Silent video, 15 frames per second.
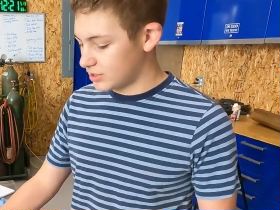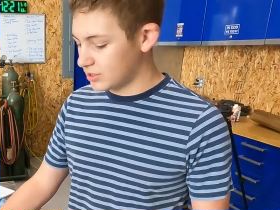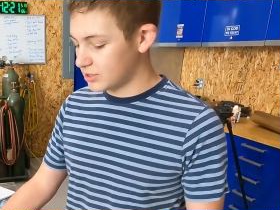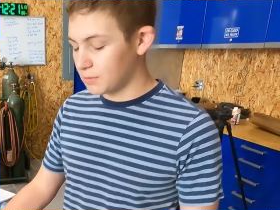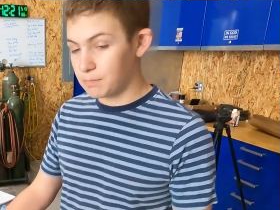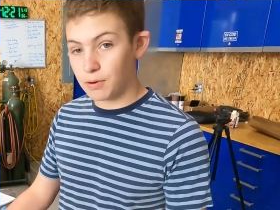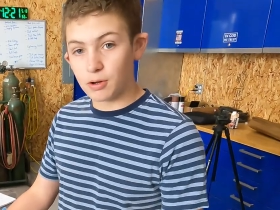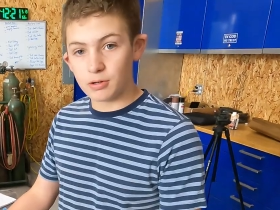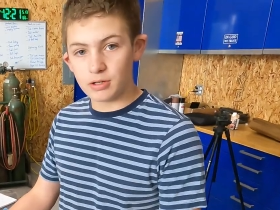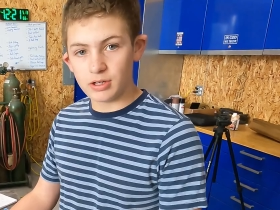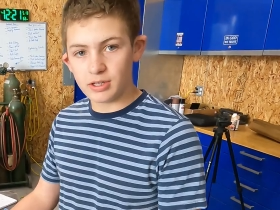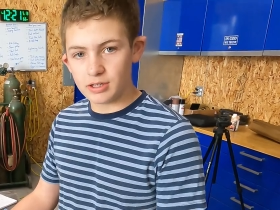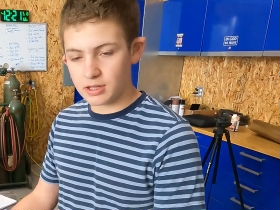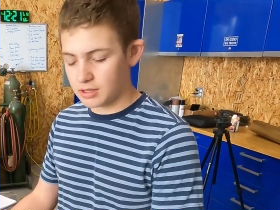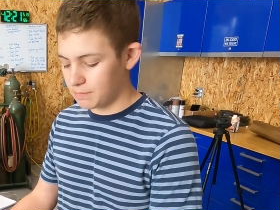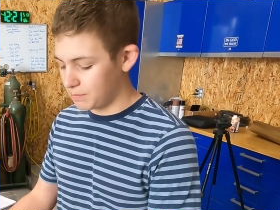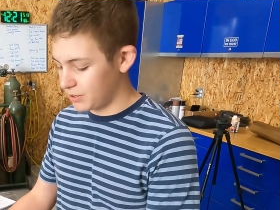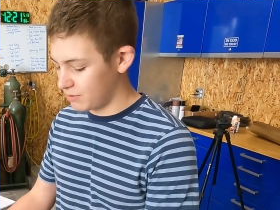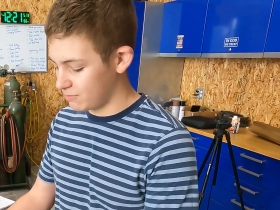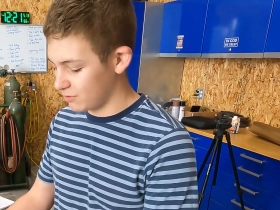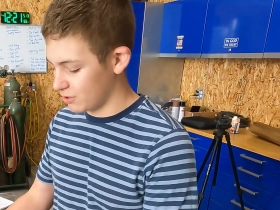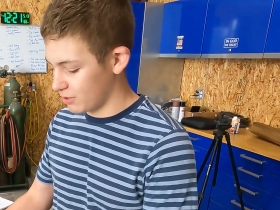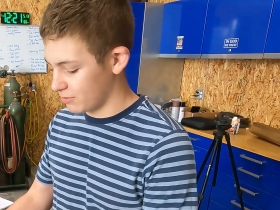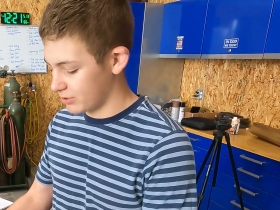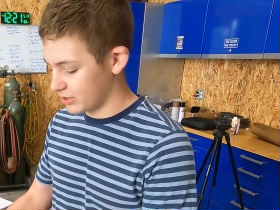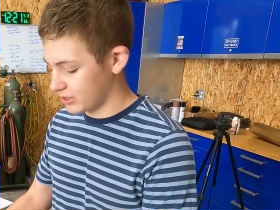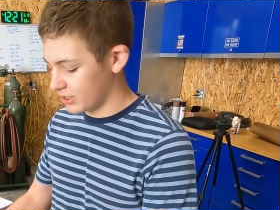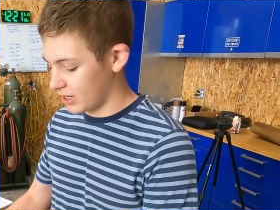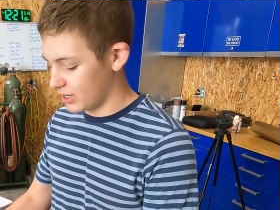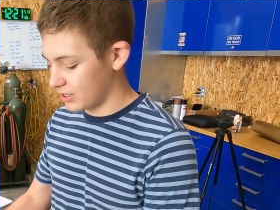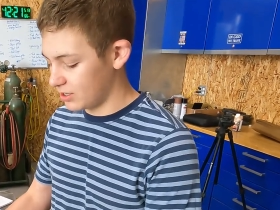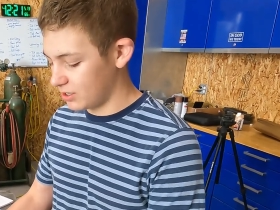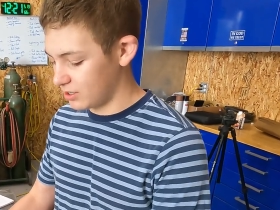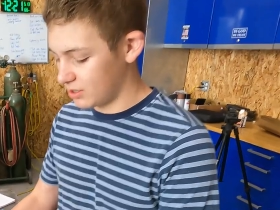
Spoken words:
is the pulley that the pin will go inside.